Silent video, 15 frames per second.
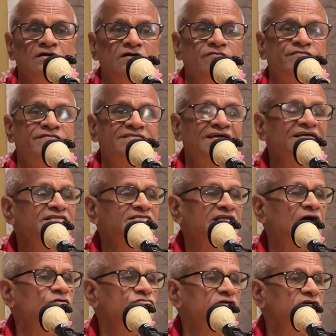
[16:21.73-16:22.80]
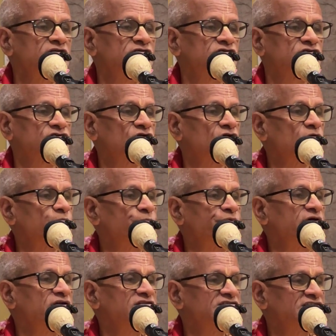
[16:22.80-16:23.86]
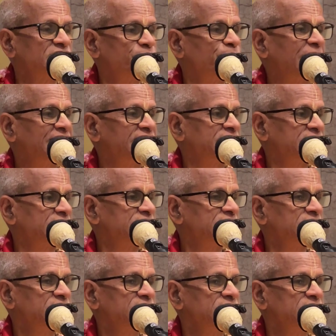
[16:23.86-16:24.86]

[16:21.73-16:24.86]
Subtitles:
if 10,000 scorpions they bite,